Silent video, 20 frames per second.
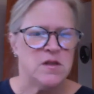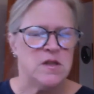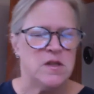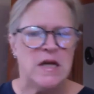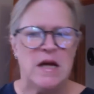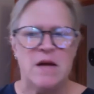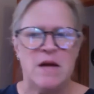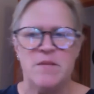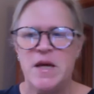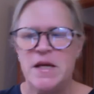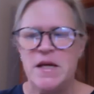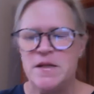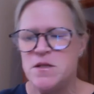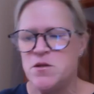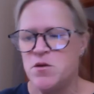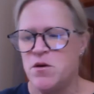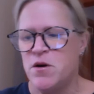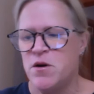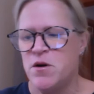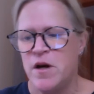um,
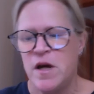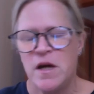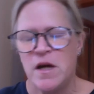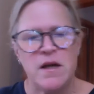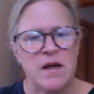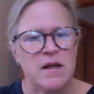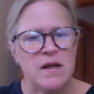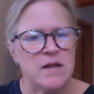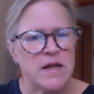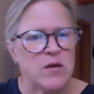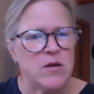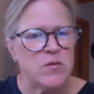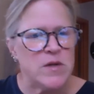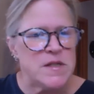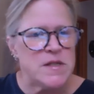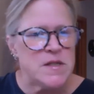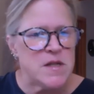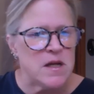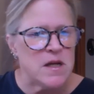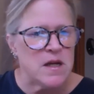historic and
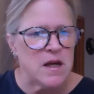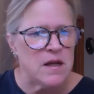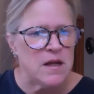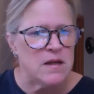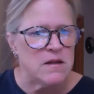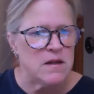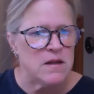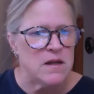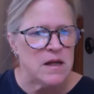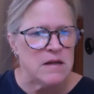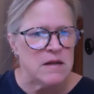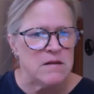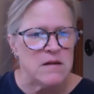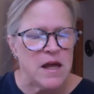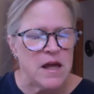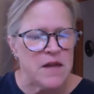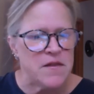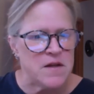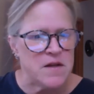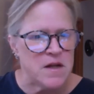linguistic and, and
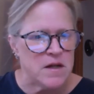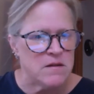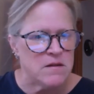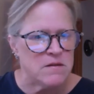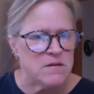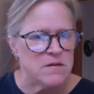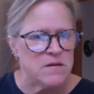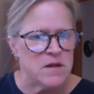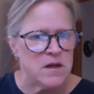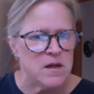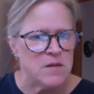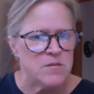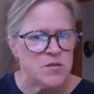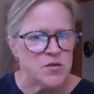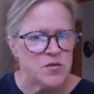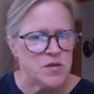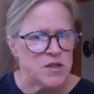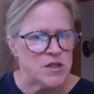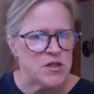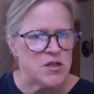ethnic um,
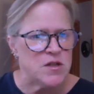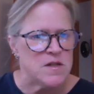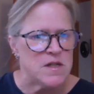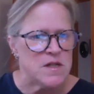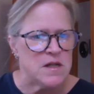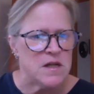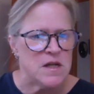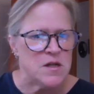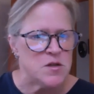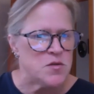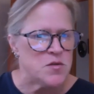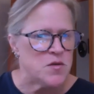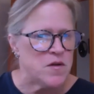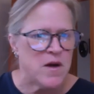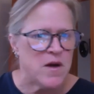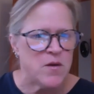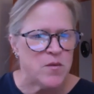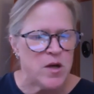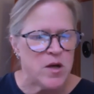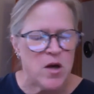traditions and history
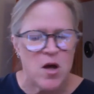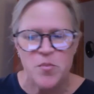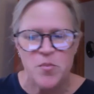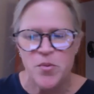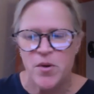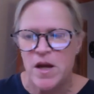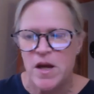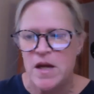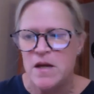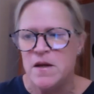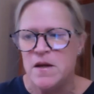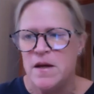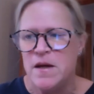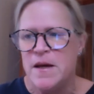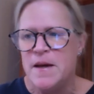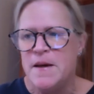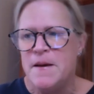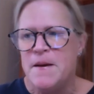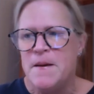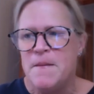that we all bring.
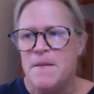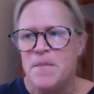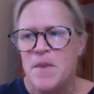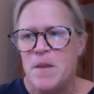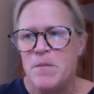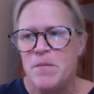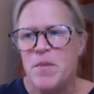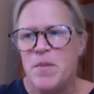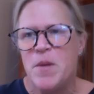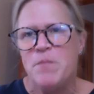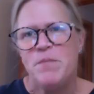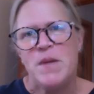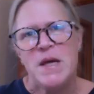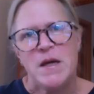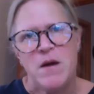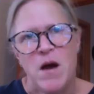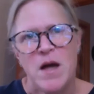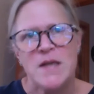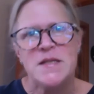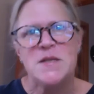But
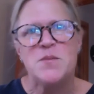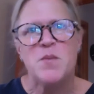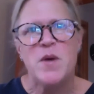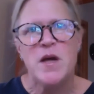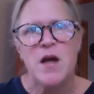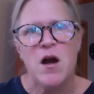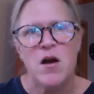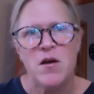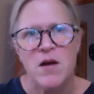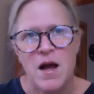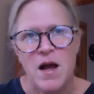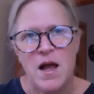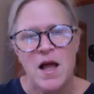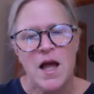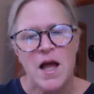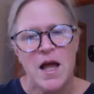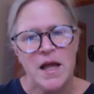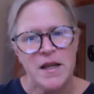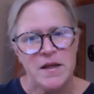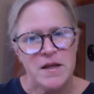because we are
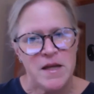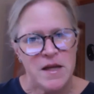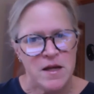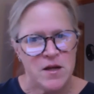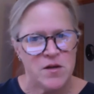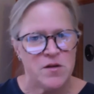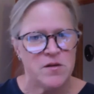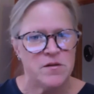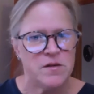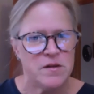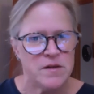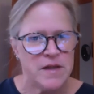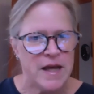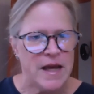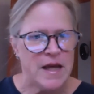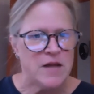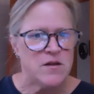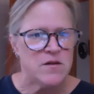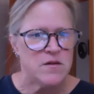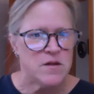on here, the
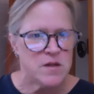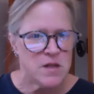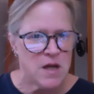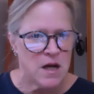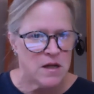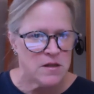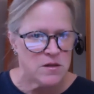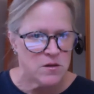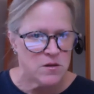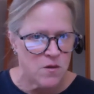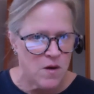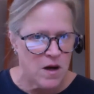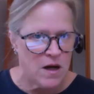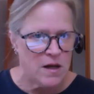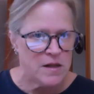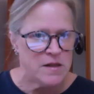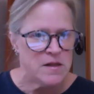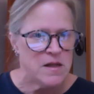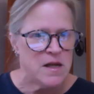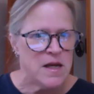land of the Taant'a
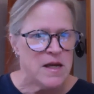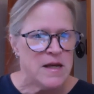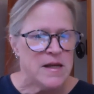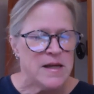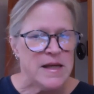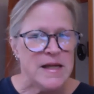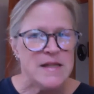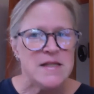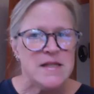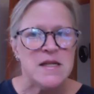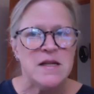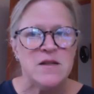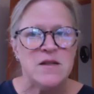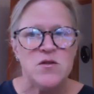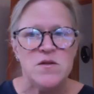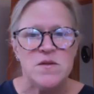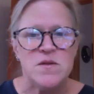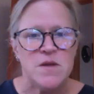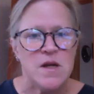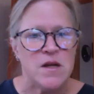Kwáan, it's
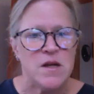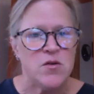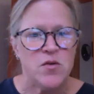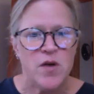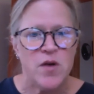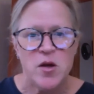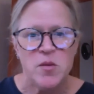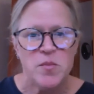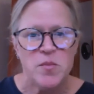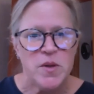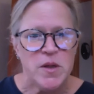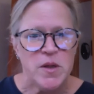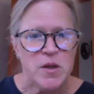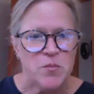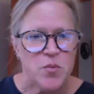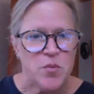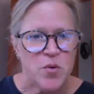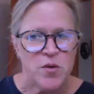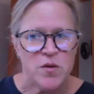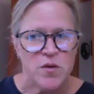in, incredibly
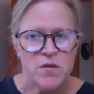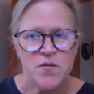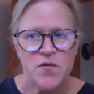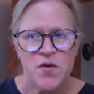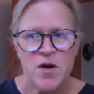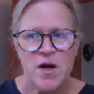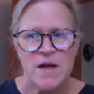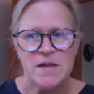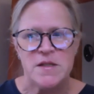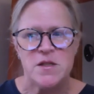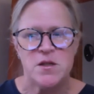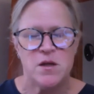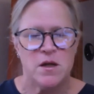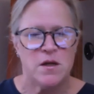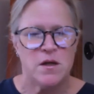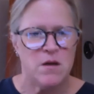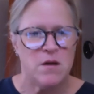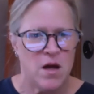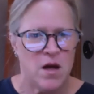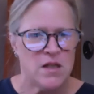important for us to
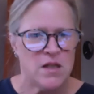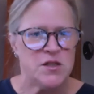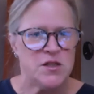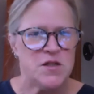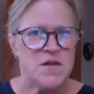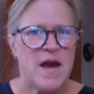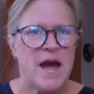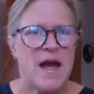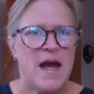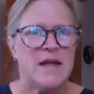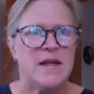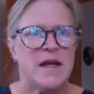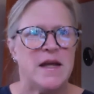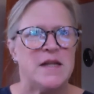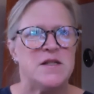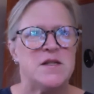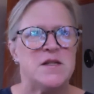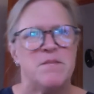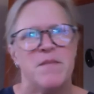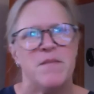acknowledge that
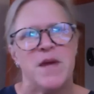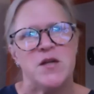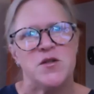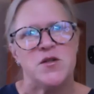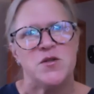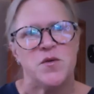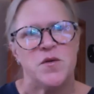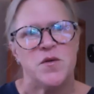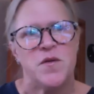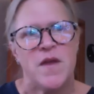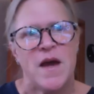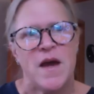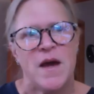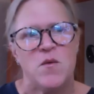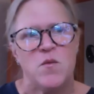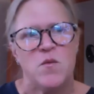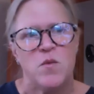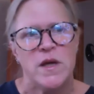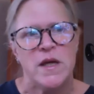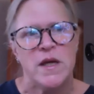and to make sure that
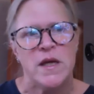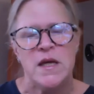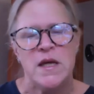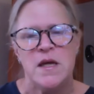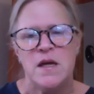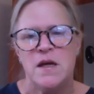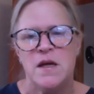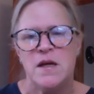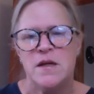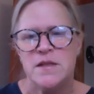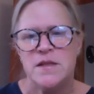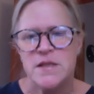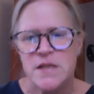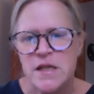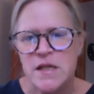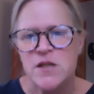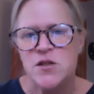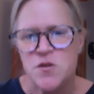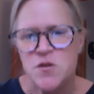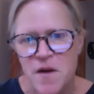we
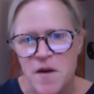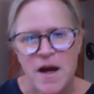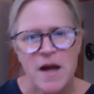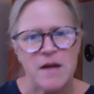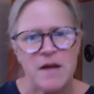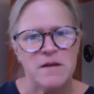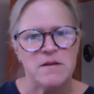teach that.